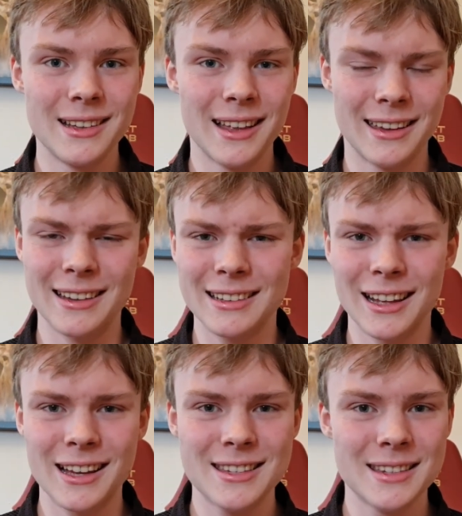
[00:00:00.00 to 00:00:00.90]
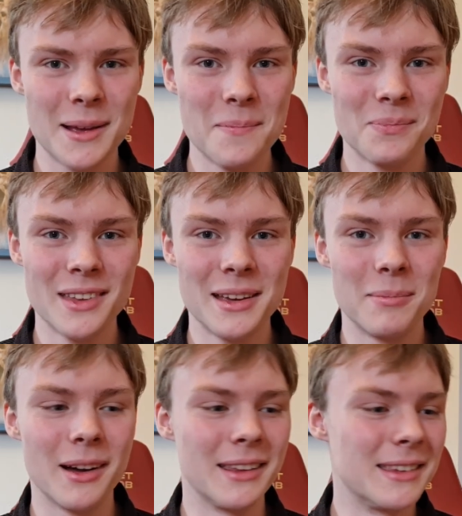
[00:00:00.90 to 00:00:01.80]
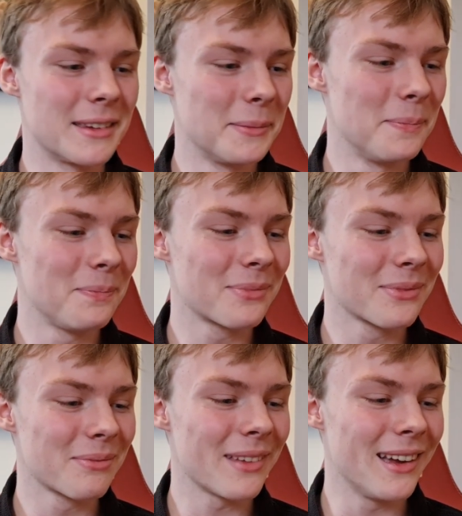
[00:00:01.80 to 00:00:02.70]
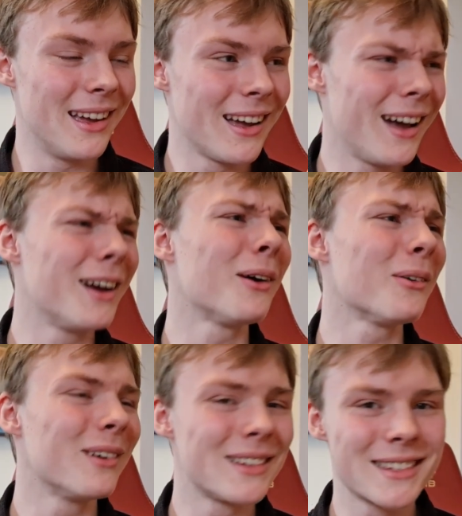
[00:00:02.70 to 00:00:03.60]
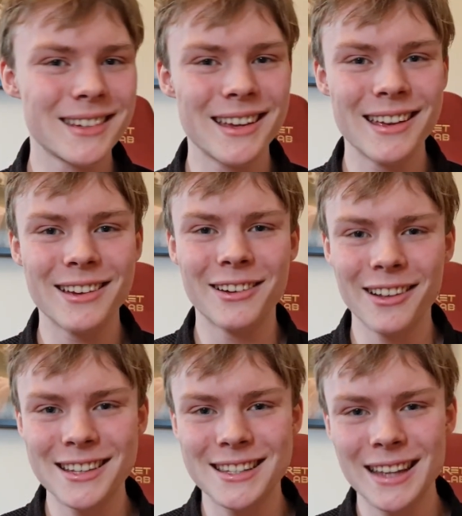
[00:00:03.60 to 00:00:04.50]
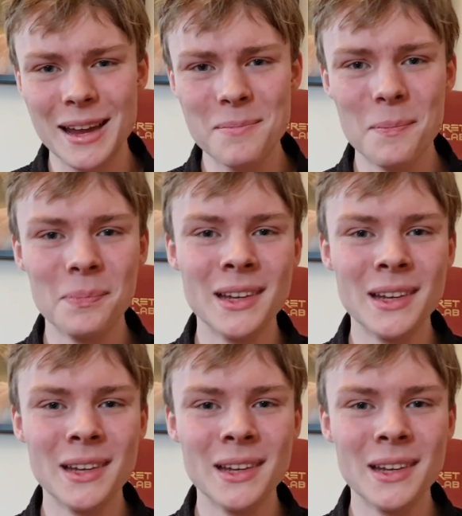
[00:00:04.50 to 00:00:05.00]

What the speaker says: like in class, but I always call his name